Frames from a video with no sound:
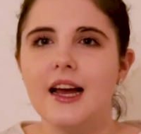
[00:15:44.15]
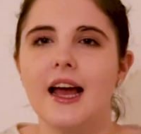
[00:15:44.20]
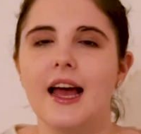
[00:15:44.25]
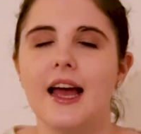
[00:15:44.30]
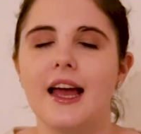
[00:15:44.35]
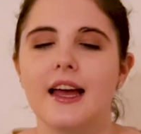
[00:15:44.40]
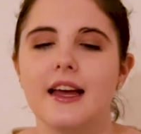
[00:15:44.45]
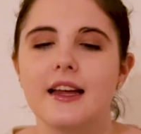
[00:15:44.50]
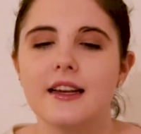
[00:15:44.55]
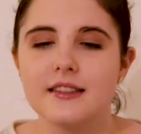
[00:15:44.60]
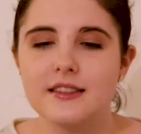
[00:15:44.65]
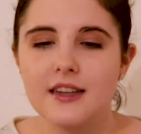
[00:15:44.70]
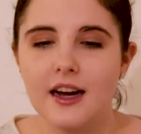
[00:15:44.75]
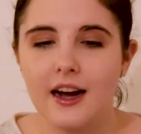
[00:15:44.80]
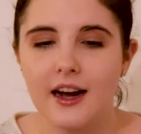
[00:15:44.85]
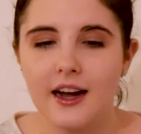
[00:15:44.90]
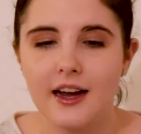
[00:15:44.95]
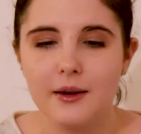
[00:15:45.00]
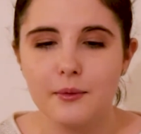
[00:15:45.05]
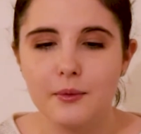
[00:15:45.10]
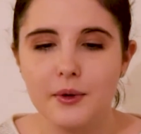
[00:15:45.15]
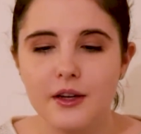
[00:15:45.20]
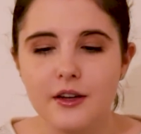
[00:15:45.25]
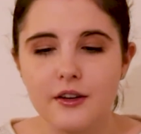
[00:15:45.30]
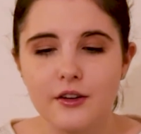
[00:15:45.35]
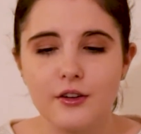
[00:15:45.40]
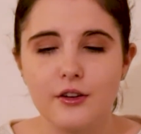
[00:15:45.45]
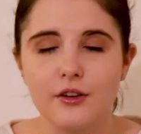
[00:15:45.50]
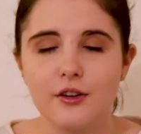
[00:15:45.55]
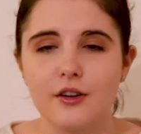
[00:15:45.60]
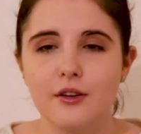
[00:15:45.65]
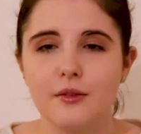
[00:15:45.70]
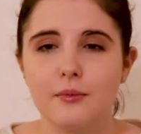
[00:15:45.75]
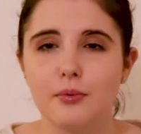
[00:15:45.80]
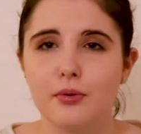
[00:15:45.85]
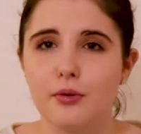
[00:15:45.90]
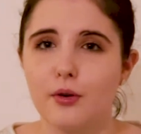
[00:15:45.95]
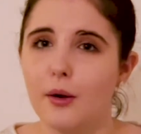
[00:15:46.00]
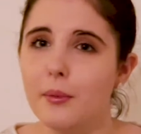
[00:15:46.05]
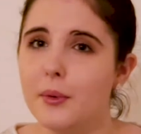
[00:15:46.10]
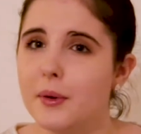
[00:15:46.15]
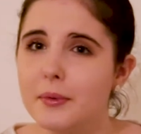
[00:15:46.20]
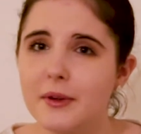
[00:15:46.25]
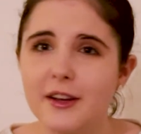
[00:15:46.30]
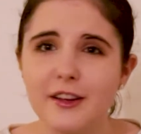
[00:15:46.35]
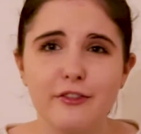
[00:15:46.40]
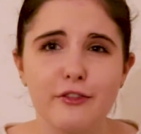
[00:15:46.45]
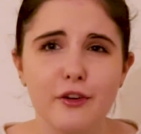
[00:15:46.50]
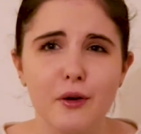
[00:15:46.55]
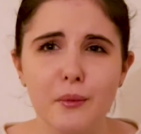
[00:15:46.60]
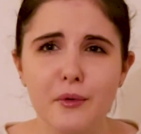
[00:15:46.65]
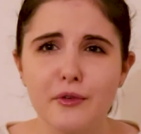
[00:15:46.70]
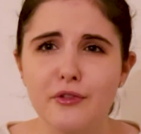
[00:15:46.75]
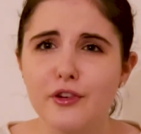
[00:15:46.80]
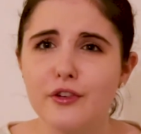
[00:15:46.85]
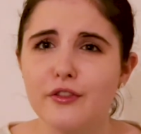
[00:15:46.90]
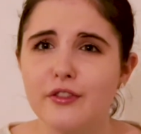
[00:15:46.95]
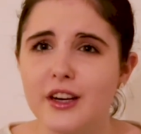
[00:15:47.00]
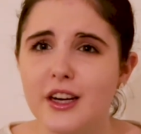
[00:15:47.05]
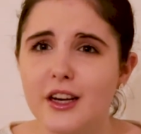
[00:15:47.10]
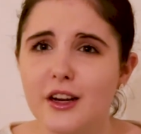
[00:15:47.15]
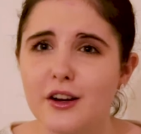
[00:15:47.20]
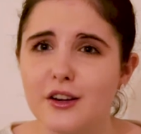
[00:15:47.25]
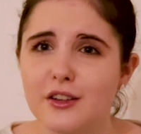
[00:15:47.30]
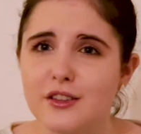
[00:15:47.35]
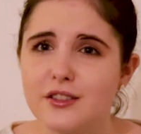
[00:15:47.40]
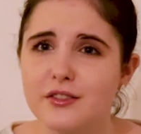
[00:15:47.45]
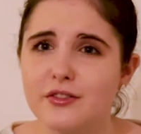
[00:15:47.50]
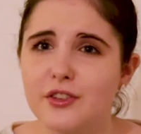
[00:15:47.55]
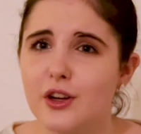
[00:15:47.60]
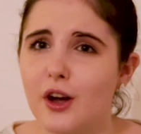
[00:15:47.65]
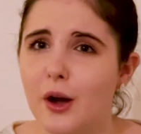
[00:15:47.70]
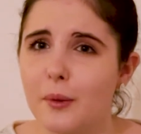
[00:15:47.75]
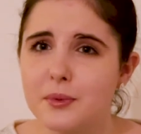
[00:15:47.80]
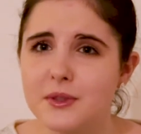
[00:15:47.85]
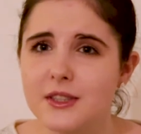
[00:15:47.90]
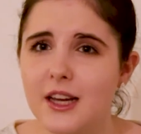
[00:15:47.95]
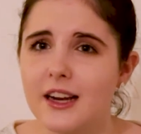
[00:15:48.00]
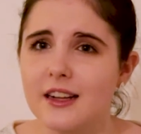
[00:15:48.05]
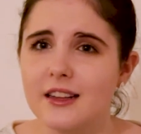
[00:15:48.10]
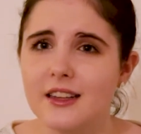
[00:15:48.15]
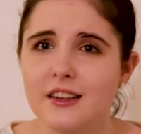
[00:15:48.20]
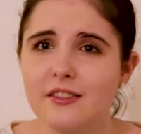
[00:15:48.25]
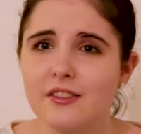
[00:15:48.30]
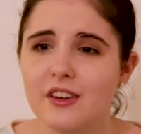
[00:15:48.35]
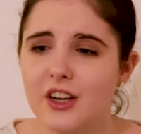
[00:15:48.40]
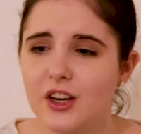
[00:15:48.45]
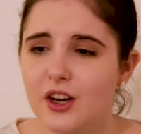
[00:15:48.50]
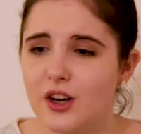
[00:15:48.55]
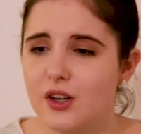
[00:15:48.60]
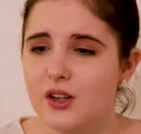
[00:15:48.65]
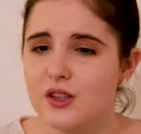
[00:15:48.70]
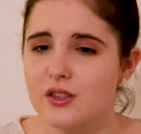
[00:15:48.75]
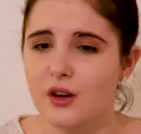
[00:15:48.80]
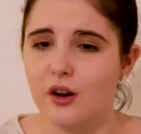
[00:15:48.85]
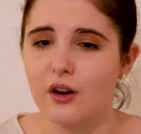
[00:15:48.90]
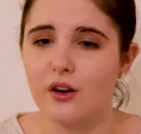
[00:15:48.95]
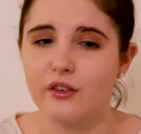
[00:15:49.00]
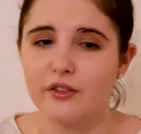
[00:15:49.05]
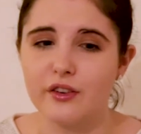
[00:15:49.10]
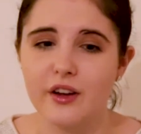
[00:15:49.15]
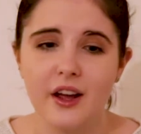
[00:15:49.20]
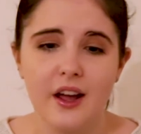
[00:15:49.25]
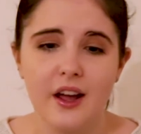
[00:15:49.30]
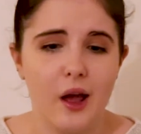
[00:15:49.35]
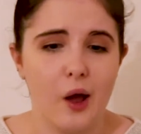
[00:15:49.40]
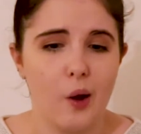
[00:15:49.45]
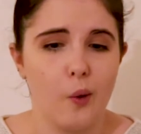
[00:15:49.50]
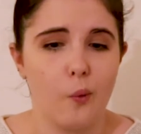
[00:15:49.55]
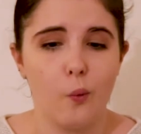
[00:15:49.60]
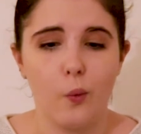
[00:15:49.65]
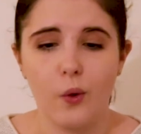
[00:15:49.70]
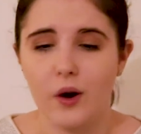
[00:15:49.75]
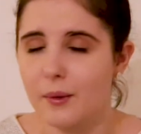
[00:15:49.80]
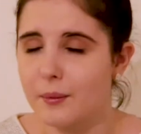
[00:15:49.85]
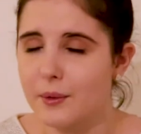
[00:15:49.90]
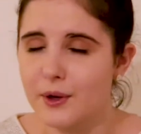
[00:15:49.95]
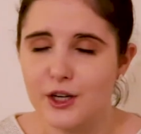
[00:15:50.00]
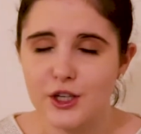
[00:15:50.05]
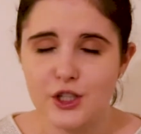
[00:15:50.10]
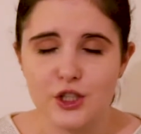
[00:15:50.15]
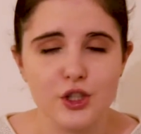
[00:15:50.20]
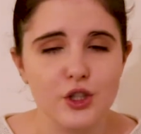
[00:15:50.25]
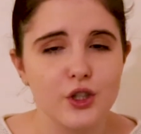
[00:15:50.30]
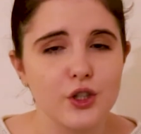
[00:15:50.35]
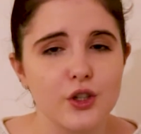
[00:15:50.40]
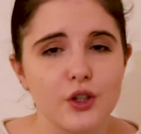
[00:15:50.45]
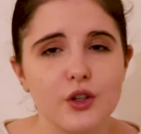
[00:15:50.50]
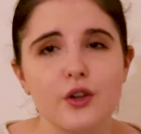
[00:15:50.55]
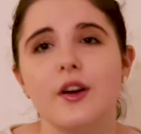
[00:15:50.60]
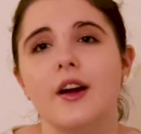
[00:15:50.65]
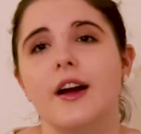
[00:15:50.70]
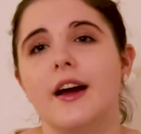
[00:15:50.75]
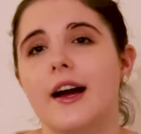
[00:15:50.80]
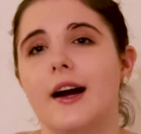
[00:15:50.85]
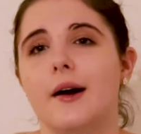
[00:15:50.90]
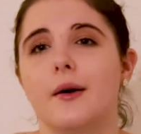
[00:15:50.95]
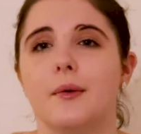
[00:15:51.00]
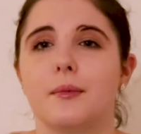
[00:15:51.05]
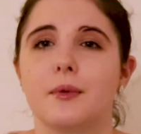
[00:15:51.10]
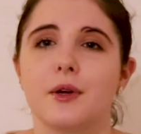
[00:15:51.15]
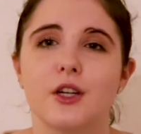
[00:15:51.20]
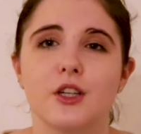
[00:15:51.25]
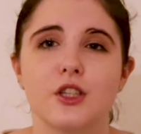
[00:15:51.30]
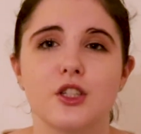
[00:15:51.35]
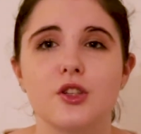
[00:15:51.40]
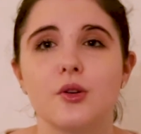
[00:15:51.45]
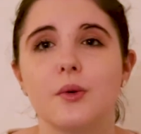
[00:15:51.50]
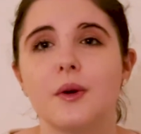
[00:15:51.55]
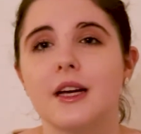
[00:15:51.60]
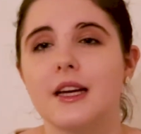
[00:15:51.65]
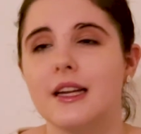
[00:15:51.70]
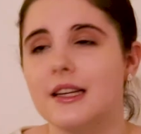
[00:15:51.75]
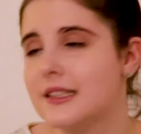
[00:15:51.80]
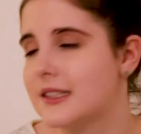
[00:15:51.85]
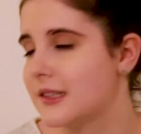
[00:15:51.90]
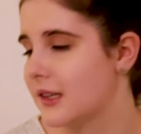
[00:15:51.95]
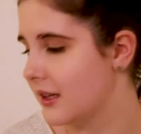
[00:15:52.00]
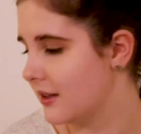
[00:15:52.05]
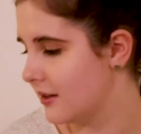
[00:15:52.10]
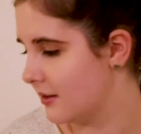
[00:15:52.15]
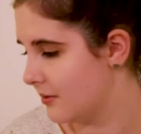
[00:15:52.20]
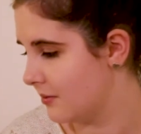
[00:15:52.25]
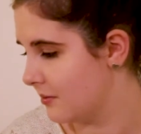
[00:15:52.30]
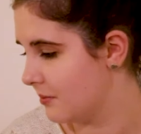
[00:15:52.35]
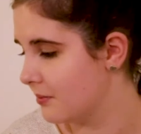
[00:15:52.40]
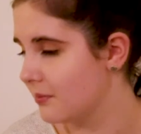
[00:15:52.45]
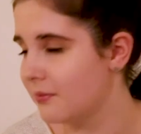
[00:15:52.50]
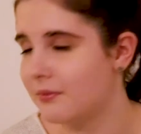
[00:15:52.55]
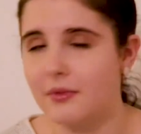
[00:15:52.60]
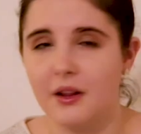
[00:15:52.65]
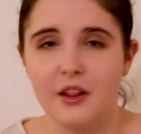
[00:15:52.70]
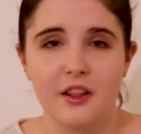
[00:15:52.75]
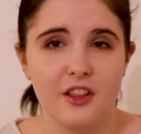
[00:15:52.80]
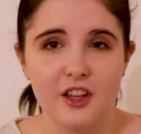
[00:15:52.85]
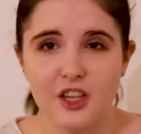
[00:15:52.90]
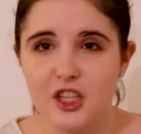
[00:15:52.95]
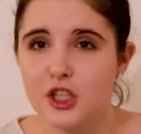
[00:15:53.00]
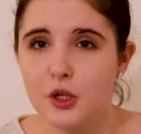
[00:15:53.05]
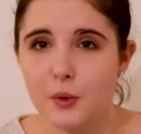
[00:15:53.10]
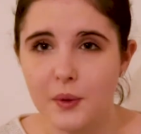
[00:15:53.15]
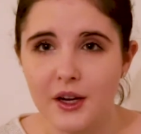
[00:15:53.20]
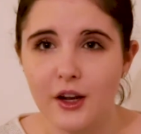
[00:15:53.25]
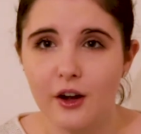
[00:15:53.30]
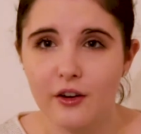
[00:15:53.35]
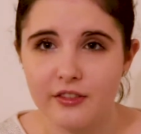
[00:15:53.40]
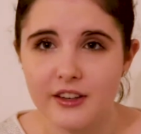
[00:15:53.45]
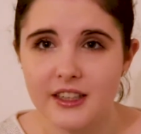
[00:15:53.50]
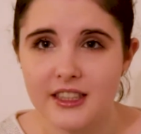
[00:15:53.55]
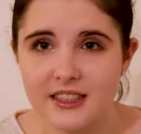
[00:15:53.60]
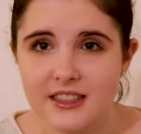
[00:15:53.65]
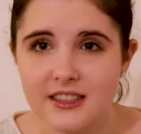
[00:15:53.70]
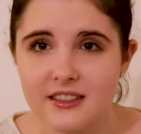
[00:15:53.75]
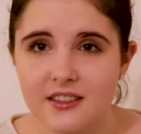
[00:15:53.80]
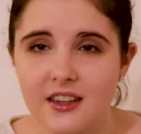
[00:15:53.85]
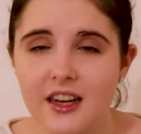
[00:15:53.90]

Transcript: and I will probably film a few videos, a few upcycling videos of what I'm going to do, how I'm going to do it, the doing of it.